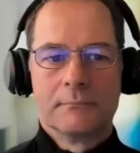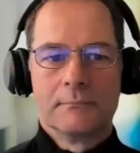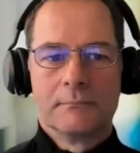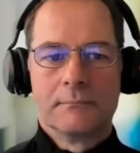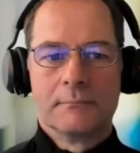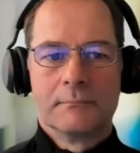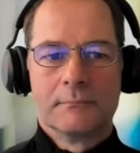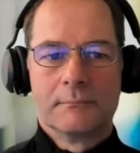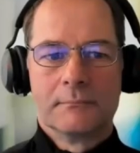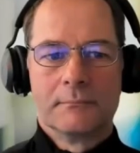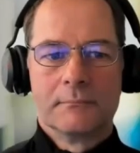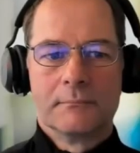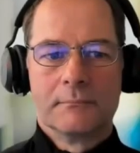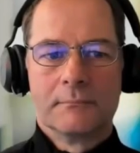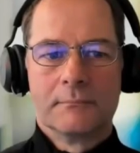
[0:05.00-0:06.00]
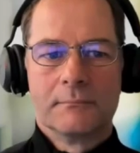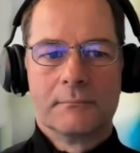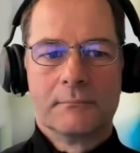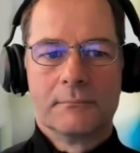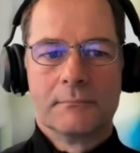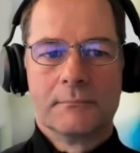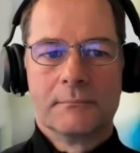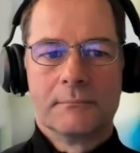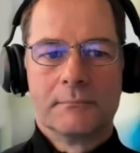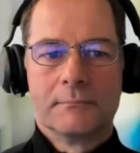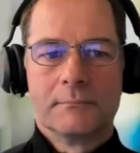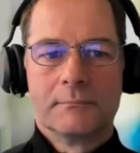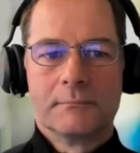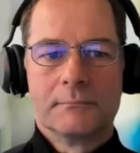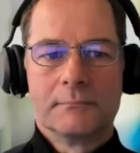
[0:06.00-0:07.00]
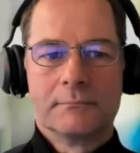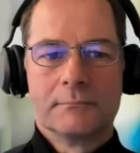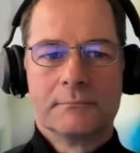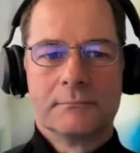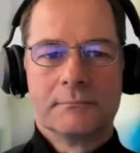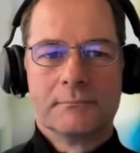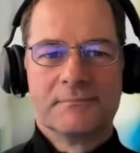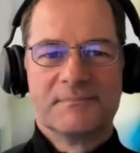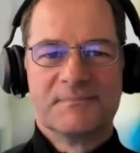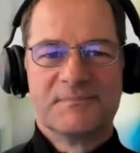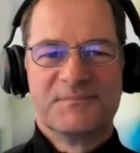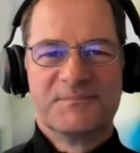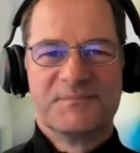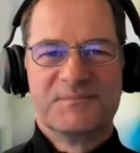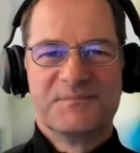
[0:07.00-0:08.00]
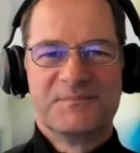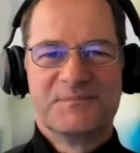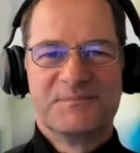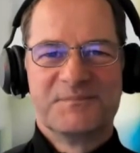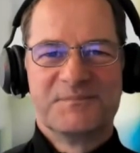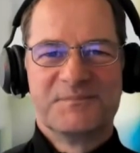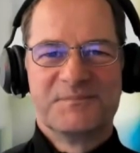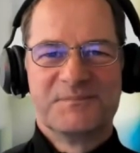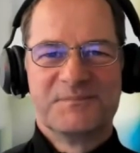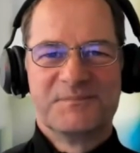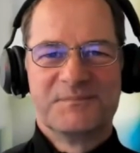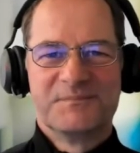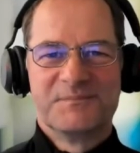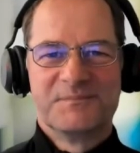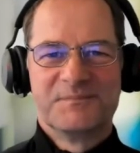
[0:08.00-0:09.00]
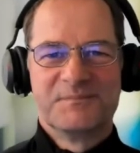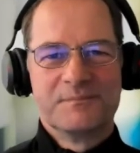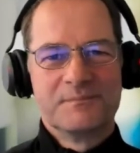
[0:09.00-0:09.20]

The person shown says nothing.